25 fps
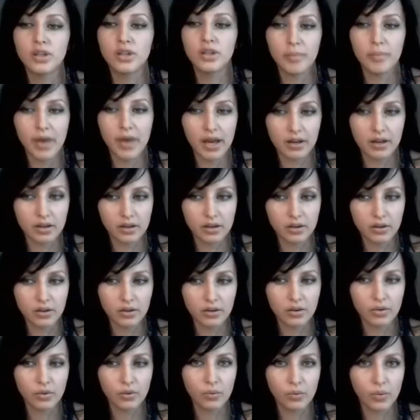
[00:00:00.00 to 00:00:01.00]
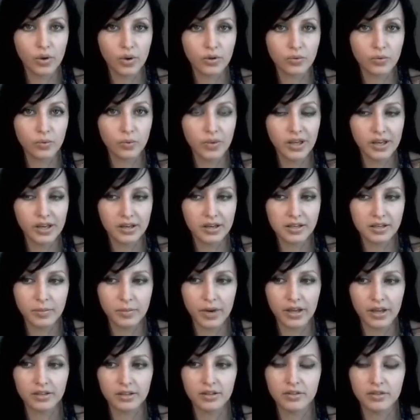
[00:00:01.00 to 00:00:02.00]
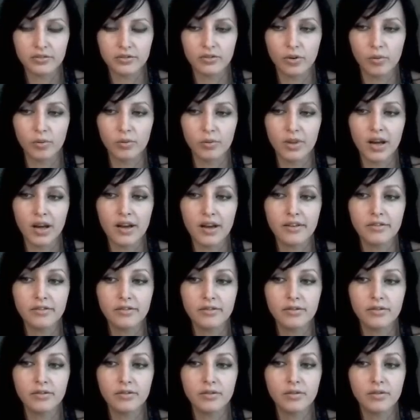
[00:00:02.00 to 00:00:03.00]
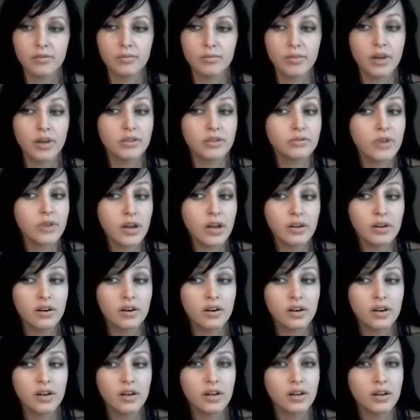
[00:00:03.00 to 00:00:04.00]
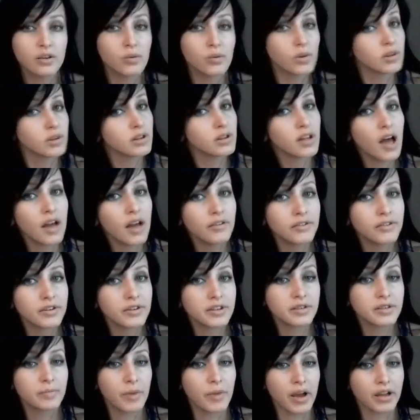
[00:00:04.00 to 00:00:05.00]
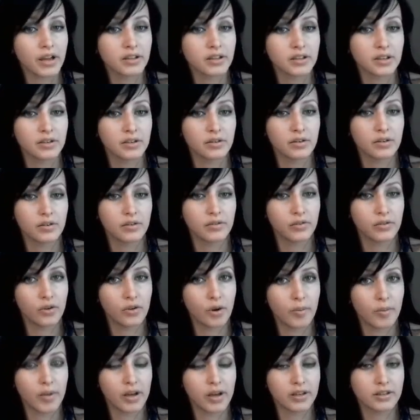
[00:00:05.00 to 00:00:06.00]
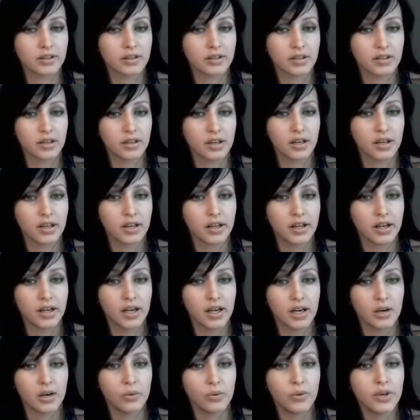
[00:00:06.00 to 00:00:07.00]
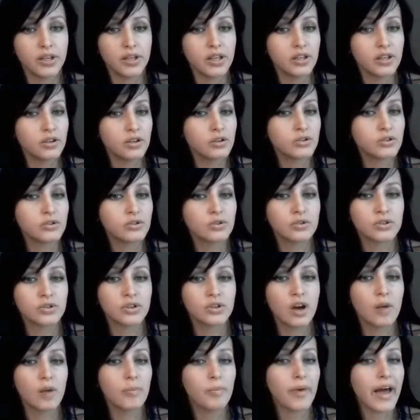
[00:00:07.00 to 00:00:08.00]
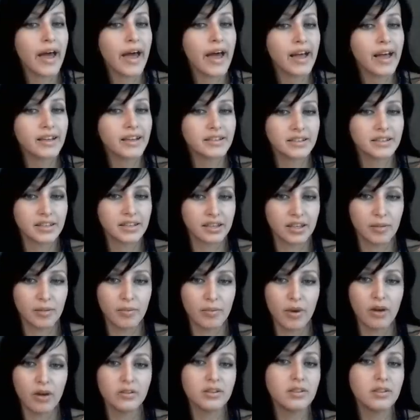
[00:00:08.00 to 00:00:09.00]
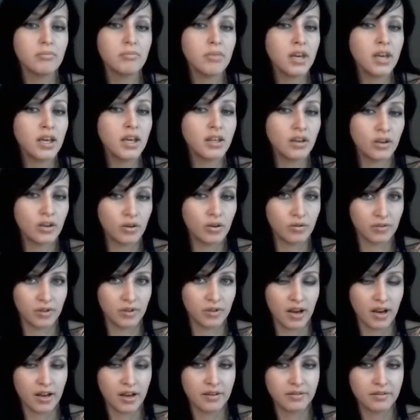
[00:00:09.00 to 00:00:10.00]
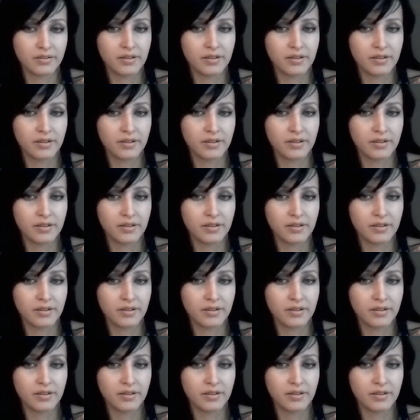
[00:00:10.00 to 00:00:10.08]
matter what we expected from life, but rather what life expected from us. We needed to stop asking about the meaning of life